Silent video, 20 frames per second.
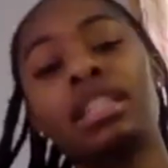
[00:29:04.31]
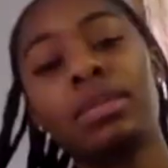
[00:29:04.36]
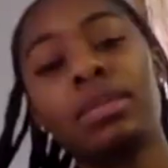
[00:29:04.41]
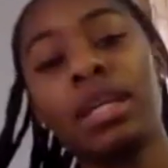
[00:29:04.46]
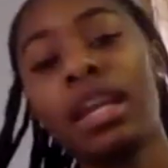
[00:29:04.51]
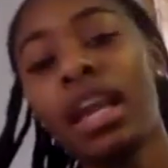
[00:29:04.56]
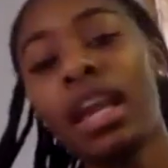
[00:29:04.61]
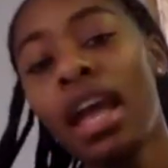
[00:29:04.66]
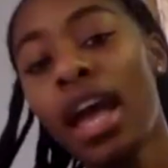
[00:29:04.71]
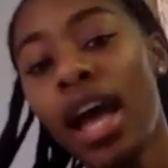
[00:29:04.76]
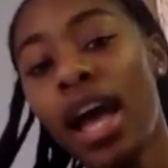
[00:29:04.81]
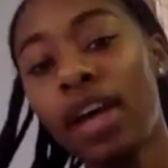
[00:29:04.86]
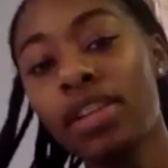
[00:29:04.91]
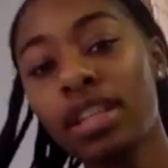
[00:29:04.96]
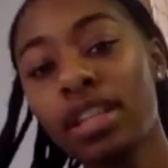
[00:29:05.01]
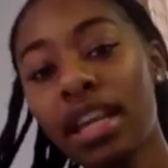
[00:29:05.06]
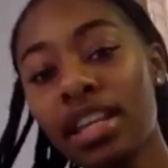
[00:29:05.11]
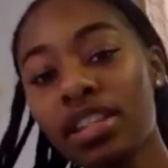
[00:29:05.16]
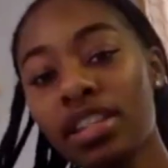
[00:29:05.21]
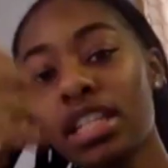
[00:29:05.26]
said to me,
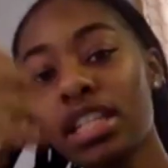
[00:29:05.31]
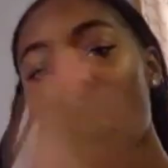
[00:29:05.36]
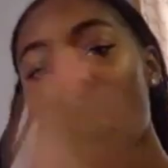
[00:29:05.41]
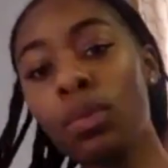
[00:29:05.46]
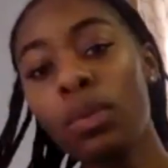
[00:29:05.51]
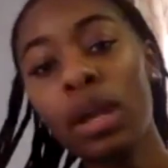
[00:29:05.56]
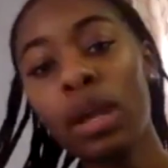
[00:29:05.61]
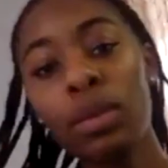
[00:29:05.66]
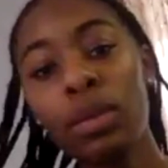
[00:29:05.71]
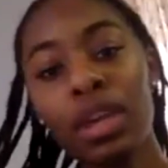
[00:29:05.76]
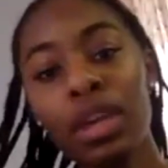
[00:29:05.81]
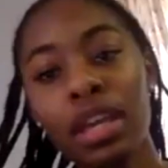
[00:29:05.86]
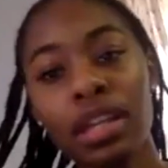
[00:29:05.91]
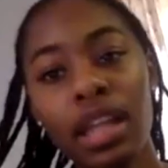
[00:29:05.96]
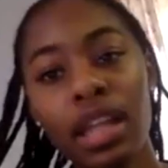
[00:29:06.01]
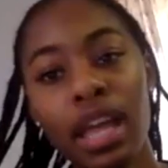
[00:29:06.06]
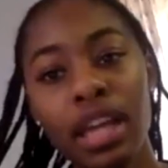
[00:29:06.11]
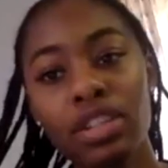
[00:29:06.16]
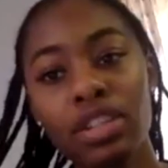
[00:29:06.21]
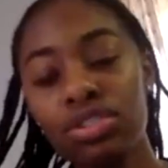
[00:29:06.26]
I was like, is there a way
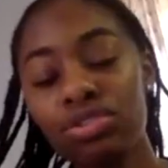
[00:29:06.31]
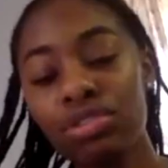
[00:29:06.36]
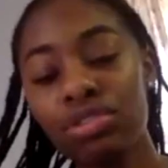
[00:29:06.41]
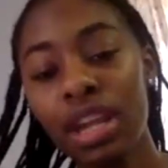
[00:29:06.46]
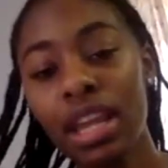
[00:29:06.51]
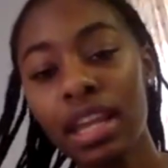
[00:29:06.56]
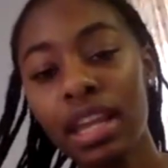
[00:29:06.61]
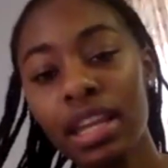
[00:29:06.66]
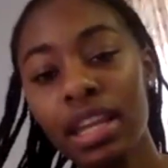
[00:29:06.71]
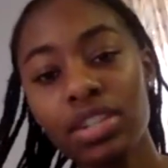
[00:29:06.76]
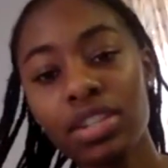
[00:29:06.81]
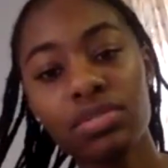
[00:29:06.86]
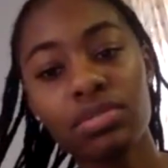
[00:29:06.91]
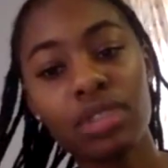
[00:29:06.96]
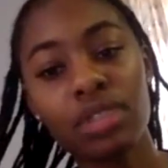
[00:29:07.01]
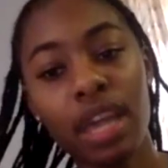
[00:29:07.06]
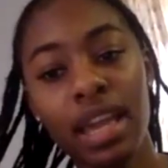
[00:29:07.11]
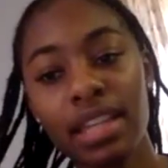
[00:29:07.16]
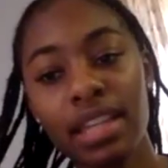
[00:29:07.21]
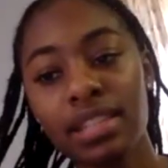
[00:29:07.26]
we could like straighten
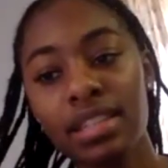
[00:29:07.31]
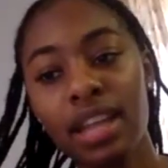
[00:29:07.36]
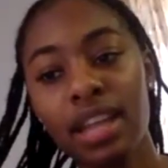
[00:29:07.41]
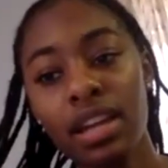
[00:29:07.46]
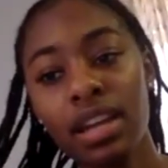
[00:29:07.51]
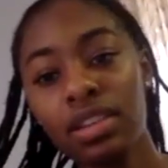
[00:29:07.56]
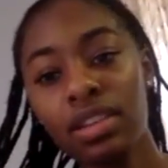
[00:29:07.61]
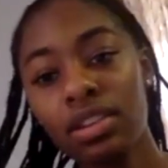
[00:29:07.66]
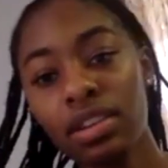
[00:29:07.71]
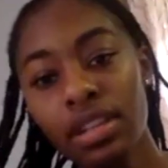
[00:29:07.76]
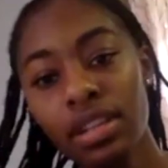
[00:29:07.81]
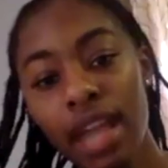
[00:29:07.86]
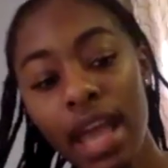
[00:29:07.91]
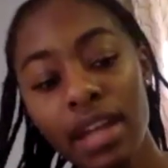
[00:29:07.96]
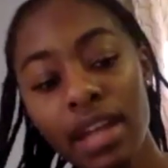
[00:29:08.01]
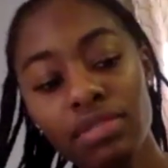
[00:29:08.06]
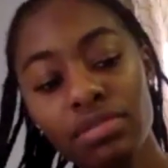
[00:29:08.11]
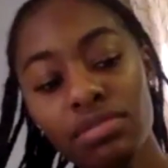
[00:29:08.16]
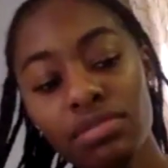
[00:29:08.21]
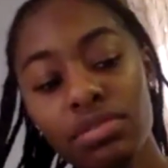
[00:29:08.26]
it? She was like, it's not going to
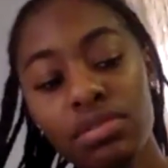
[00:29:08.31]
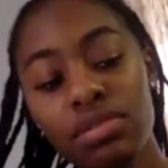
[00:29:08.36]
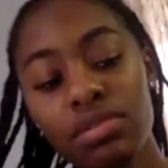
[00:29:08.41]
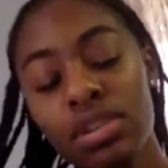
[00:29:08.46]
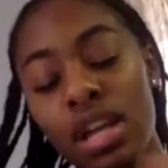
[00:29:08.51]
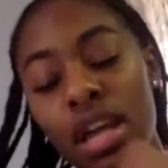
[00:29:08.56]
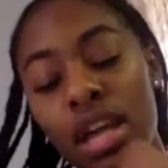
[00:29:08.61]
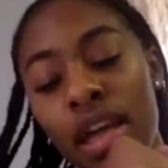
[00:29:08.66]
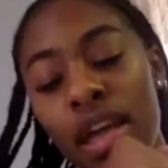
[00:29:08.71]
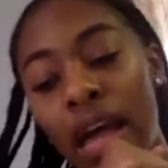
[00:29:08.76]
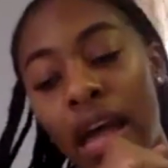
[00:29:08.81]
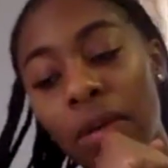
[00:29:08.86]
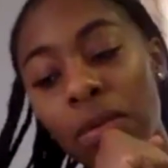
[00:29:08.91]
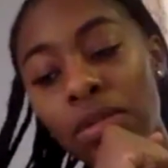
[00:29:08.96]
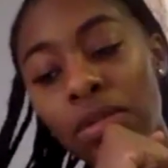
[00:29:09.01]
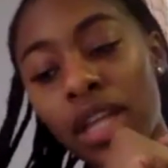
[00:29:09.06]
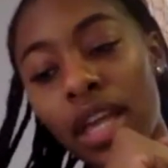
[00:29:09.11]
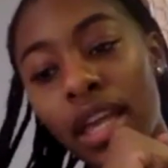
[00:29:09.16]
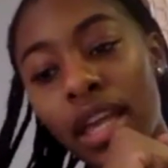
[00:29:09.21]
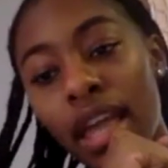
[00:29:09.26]
look natural.
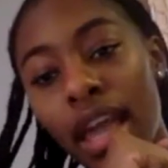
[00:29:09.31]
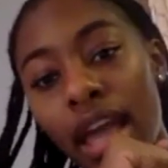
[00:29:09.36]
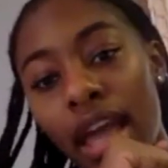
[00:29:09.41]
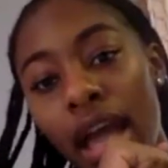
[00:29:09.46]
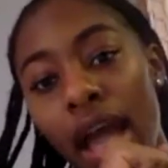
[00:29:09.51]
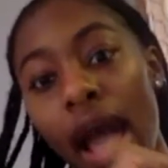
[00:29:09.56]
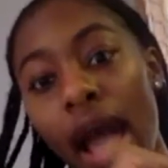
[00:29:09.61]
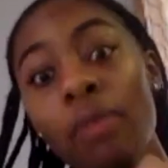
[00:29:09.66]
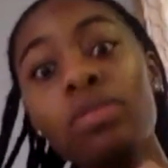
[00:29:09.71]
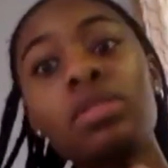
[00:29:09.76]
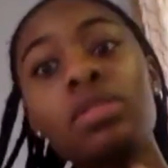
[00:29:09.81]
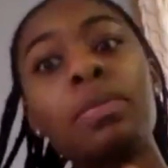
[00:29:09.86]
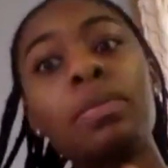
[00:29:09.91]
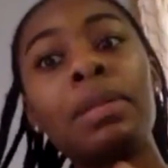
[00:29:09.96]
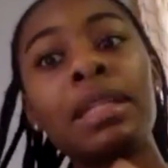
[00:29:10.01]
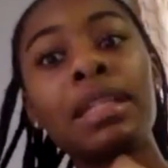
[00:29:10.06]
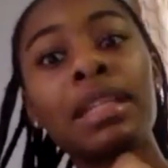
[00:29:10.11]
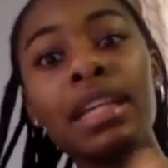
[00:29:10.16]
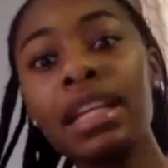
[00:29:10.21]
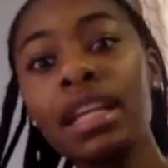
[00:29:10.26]
I
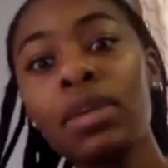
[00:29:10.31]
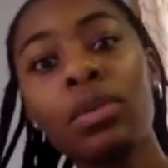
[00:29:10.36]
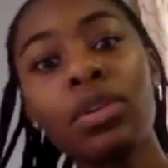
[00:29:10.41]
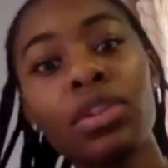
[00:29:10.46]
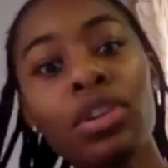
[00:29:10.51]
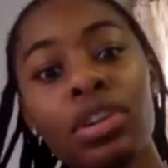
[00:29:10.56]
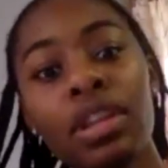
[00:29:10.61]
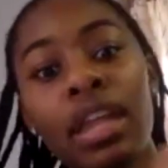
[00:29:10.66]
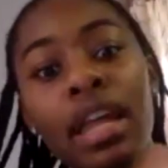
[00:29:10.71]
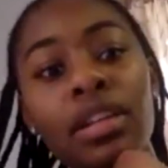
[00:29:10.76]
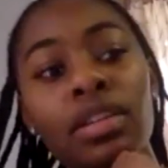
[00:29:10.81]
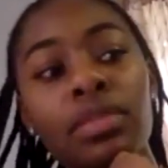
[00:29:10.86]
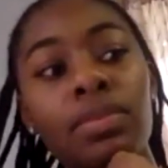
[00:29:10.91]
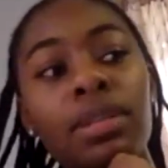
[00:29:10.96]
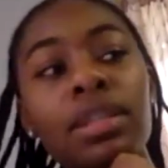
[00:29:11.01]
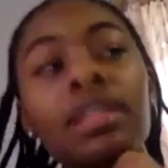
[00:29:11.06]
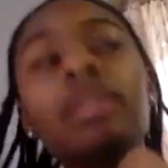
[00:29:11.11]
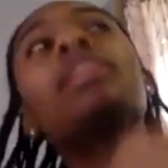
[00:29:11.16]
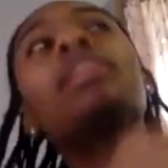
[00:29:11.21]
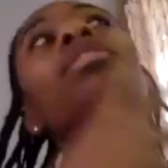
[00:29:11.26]
was pleading with her,
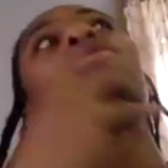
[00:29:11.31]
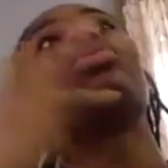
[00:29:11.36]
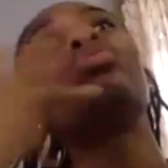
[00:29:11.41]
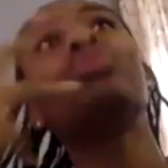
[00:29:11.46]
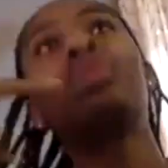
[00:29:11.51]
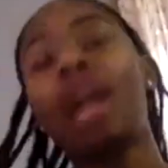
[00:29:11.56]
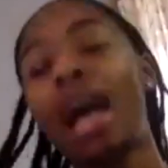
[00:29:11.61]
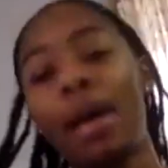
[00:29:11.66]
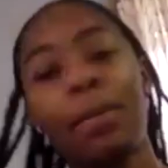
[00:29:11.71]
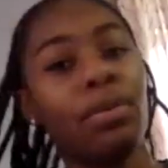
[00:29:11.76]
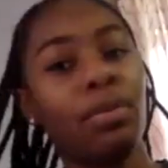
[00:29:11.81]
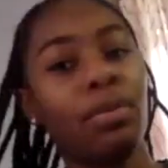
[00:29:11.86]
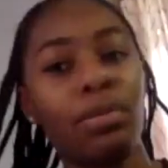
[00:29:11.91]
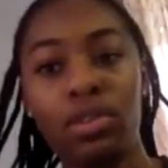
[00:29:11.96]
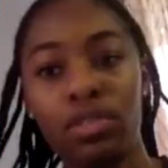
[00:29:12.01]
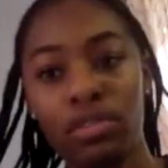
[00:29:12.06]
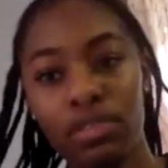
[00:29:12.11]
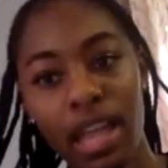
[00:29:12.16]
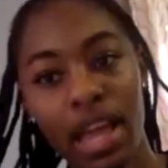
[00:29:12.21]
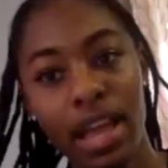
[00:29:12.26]
like, please do
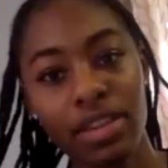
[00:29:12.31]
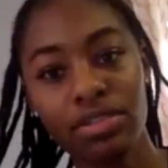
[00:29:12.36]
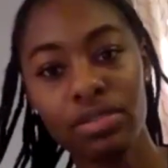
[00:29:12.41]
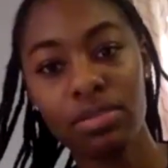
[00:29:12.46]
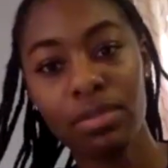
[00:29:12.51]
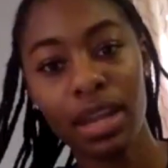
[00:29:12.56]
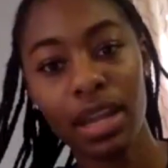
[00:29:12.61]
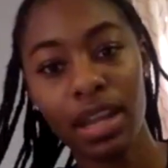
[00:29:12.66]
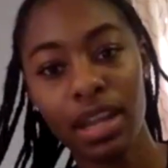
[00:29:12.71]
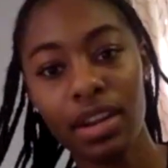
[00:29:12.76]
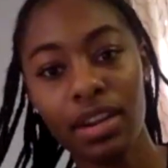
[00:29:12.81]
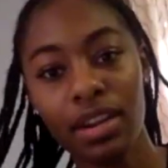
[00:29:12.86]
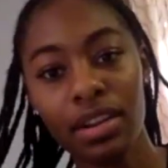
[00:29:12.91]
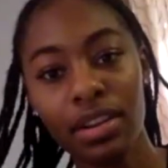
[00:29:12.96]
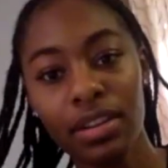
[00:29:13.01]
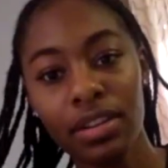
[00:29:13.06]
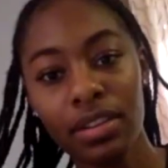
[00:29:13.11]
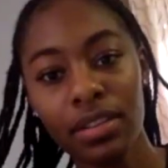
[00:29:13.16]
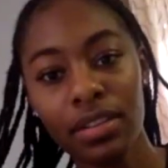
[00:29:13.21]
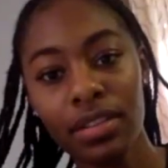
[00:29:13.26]
not put more relaxer in my
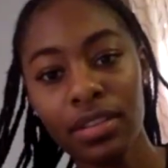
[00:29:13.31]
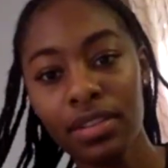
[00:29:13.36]
hair.